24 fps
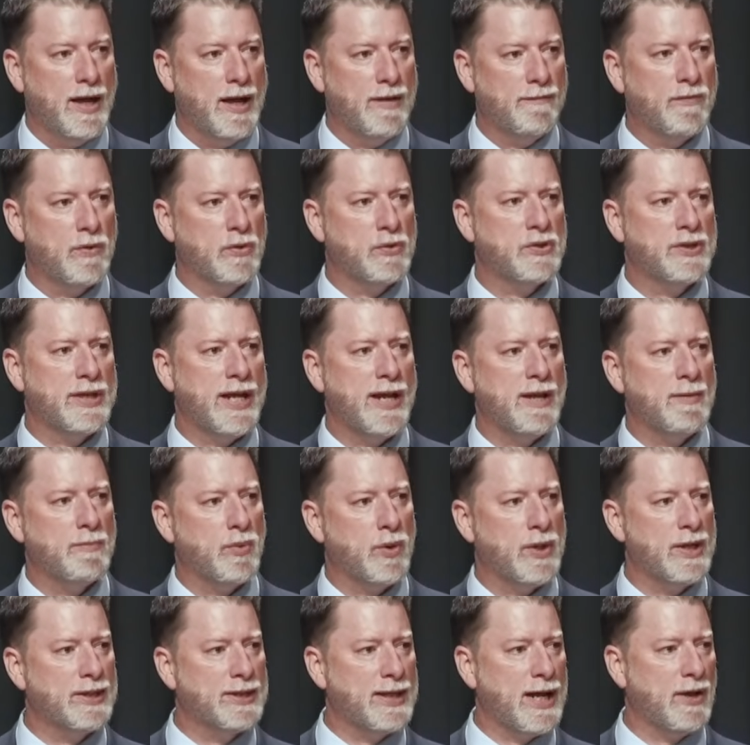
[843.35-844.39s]
And verse 10
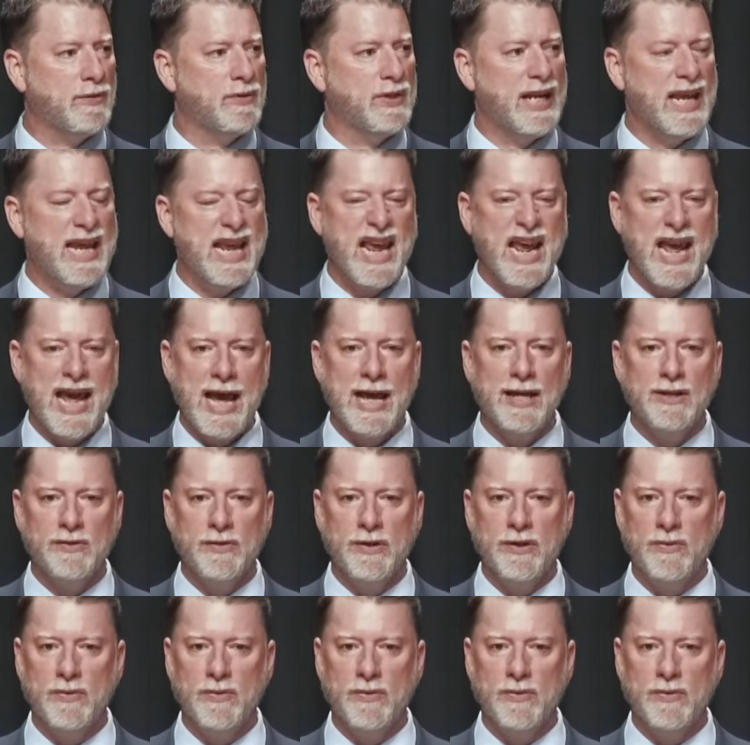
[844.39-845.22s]
brings out that he has,